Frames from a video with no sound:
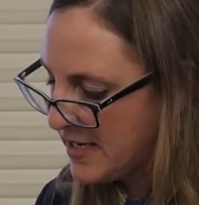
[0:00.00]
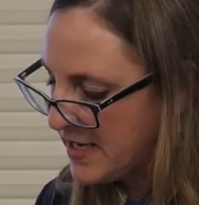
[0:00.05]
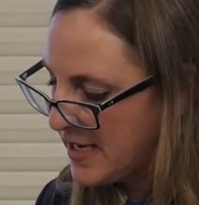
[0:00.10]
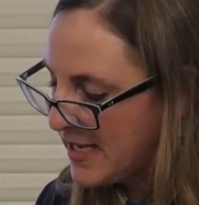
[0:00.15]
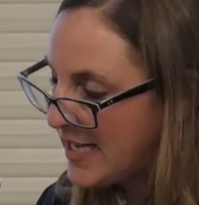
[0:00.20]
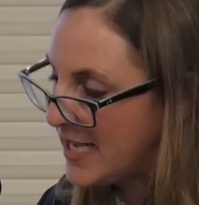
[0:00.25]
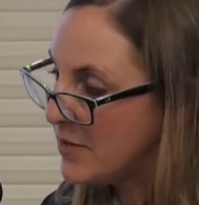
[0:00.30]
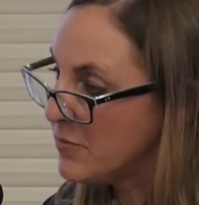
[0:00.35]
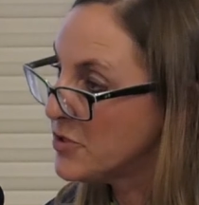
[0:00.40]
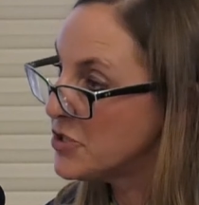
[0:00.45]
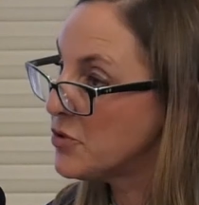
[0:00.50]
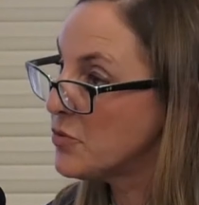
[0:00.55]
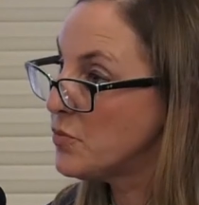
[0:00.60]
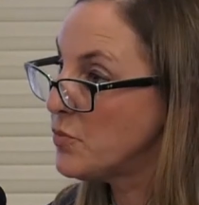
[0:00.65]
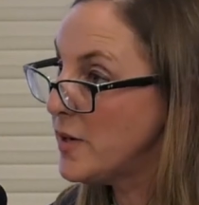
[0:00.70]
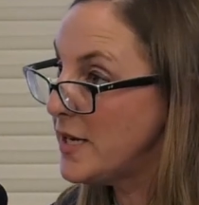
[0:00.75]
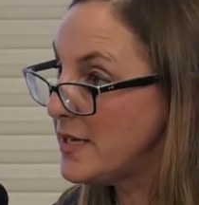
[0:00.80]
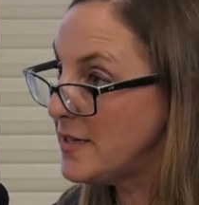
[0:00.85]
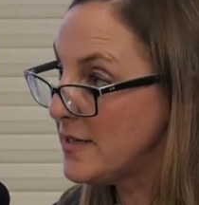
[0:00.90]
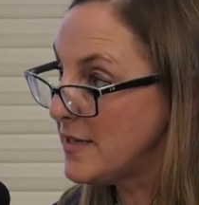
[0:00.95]
He was a
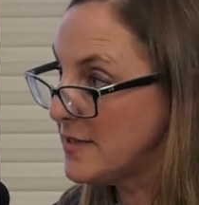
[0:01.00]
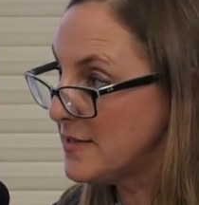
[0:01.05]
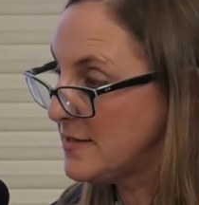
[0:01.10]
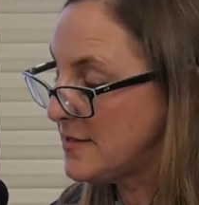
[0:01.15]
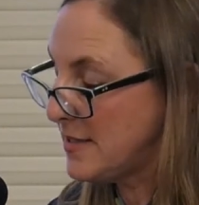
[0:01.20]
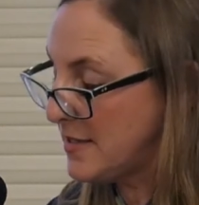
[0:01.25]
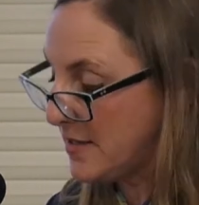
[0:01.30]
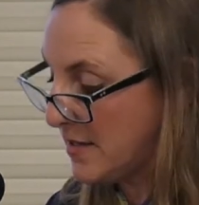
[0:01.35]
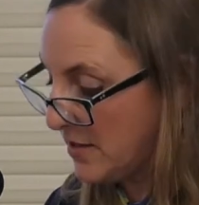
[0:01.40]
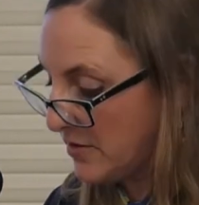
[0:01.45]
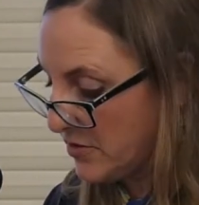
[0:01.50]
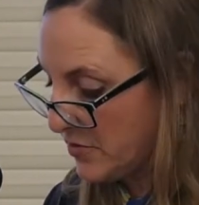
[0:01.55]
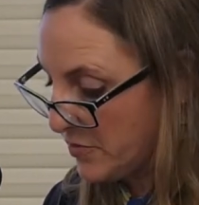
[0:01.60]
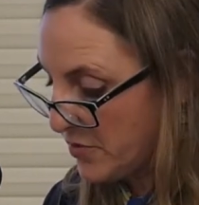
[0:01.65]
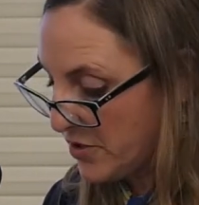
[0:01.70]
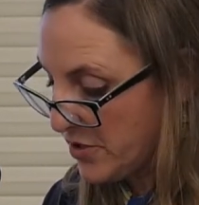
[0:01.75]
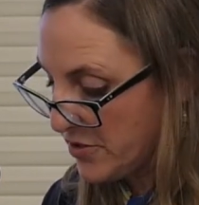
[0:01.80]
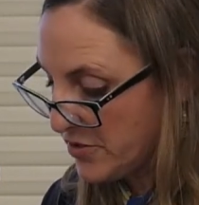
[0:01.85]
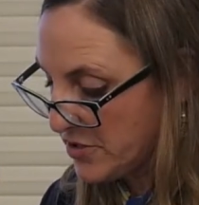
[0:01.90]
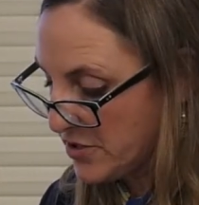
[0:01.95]
witness, in other
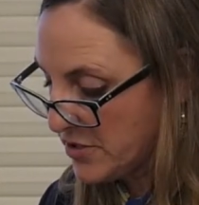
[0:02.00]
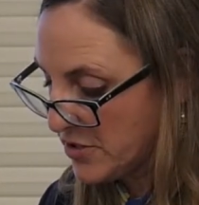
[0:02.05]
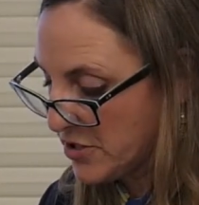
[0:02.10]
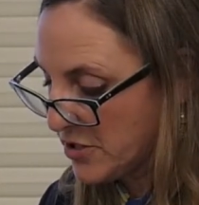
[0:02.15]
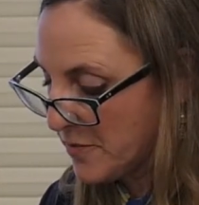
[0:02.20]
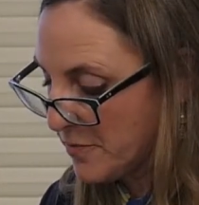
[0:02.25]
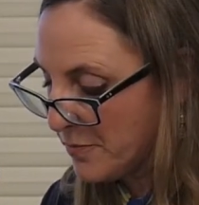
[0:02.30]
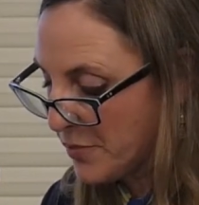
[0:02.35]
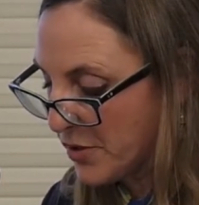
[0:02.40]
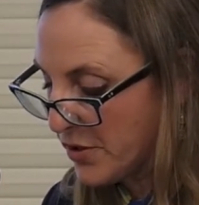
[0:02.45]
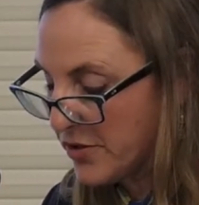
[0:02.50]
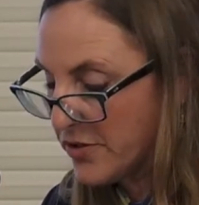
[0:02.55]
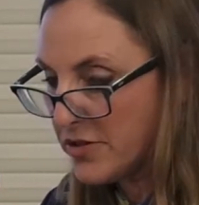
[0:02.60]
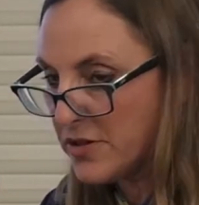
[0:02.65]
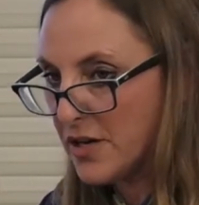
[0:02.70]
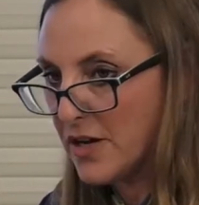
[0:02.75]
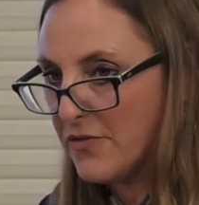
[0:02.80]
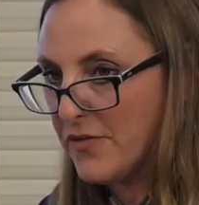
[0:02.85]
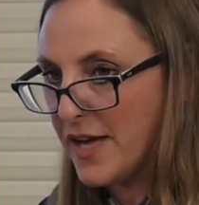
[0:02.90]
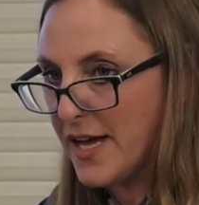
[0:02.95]
words, to the birth
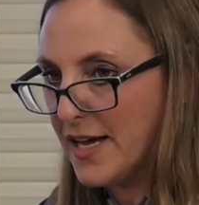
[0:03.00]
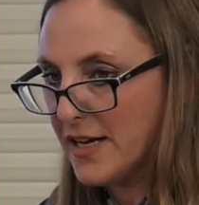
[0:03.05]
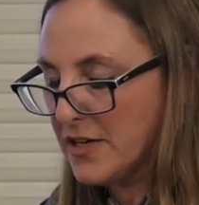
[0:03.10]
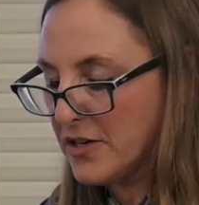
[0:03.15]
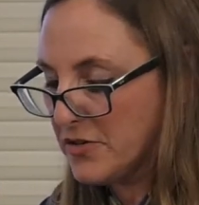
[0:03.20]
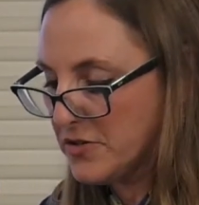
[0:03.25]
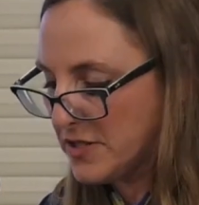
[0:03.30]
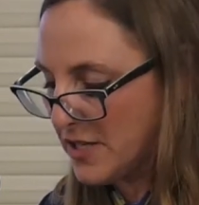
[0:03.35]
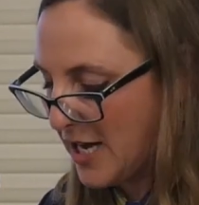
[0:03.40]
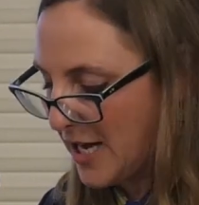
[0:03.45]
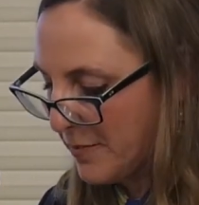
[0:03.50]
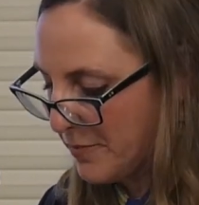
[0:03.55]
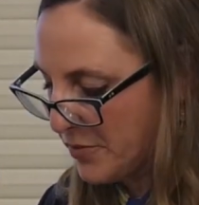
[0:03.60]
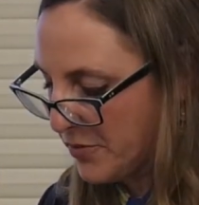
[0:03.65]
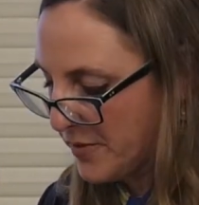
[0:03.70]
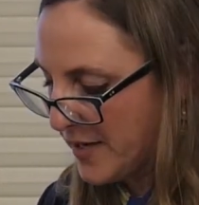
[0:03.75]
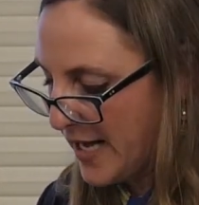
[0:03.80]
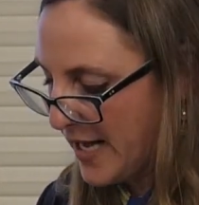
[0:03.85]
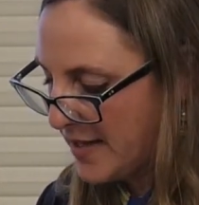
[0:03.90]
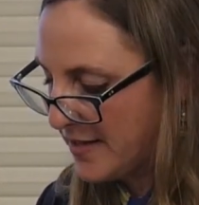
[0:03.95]
of Eco's
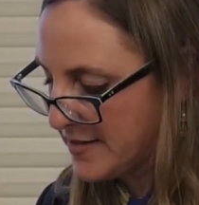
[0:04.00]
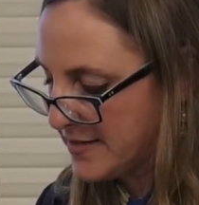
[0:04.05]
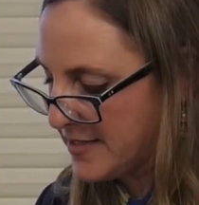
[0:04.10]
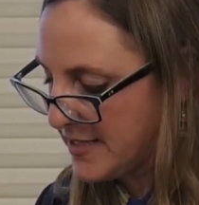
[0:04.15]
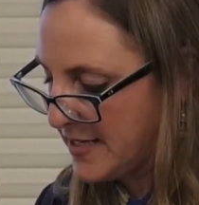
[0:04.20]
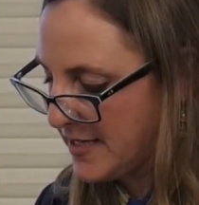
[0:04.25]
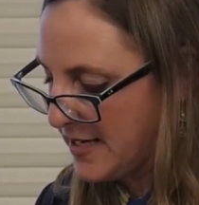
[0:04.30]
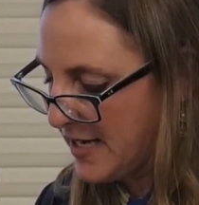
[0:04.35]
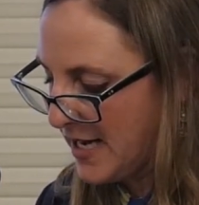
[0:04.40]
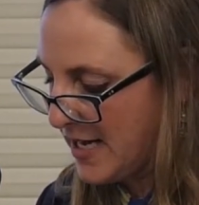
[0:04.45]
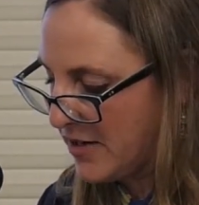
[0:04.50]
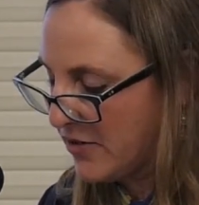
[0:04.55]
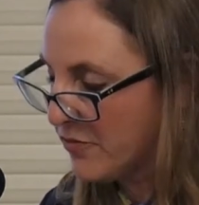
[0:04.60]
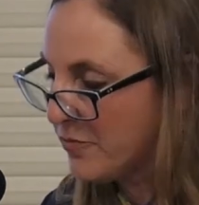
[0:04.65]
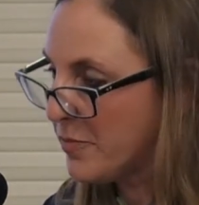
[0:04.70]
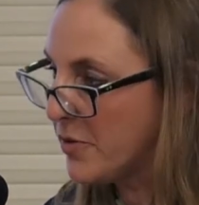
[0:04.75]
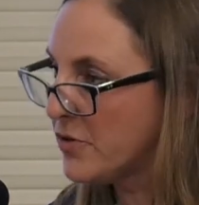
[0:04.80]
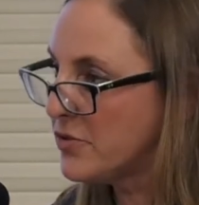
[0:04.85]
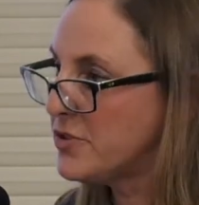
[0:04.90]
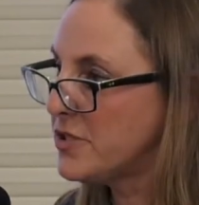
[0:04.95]
hyperreality and of
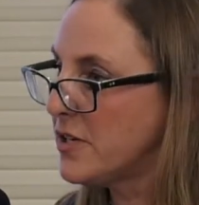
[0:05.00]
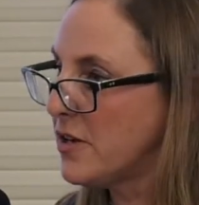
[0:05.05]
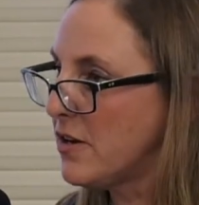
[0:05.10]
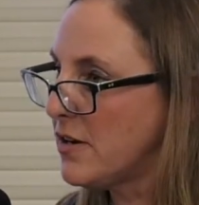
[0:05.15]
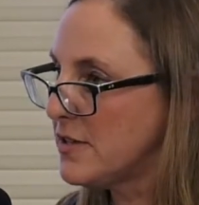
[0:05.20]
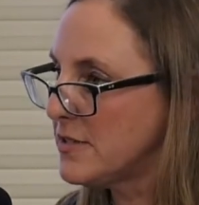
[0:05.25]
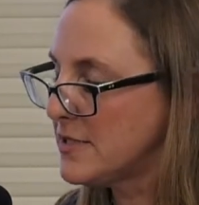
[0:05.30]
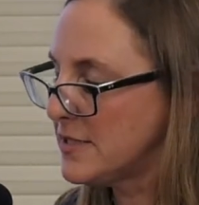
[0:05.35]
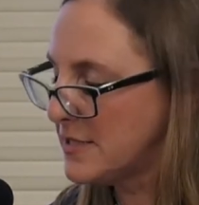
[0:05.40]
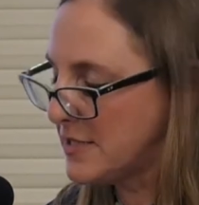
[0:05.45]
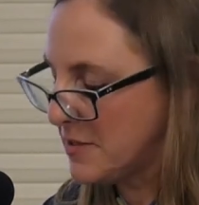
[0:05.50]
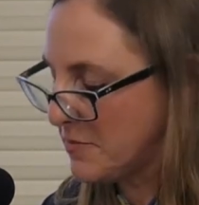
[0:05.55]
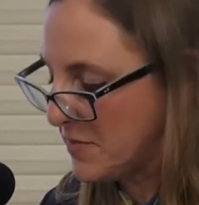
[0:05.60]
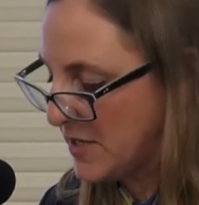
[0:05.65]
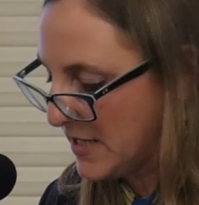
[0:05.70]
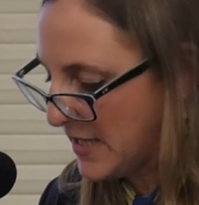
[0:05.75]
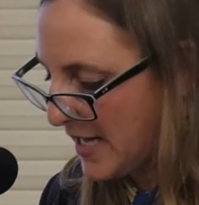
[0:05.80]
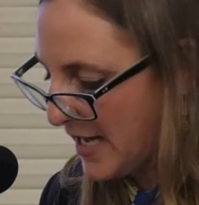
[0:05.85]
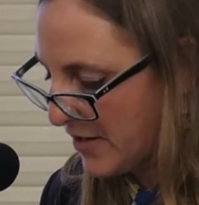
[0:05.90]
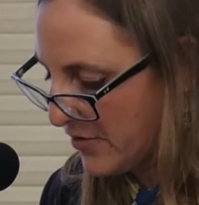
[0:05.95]
Baudrillard's
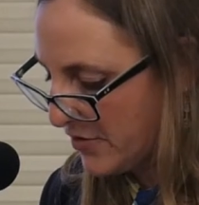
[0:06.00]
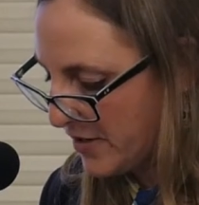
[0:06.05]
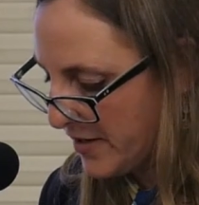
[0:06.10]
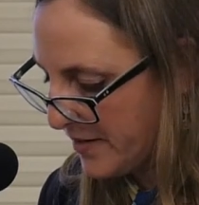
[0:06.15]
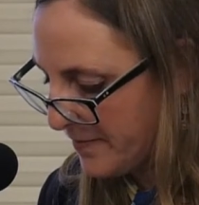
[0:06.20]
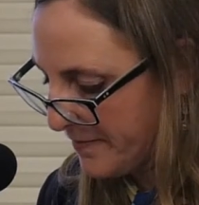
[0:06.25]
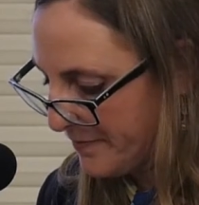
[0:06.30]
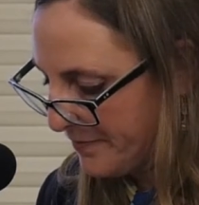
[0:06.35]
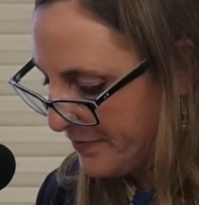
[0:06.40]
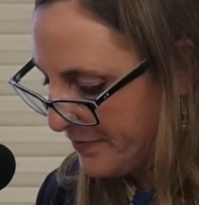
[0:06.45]
simulacra.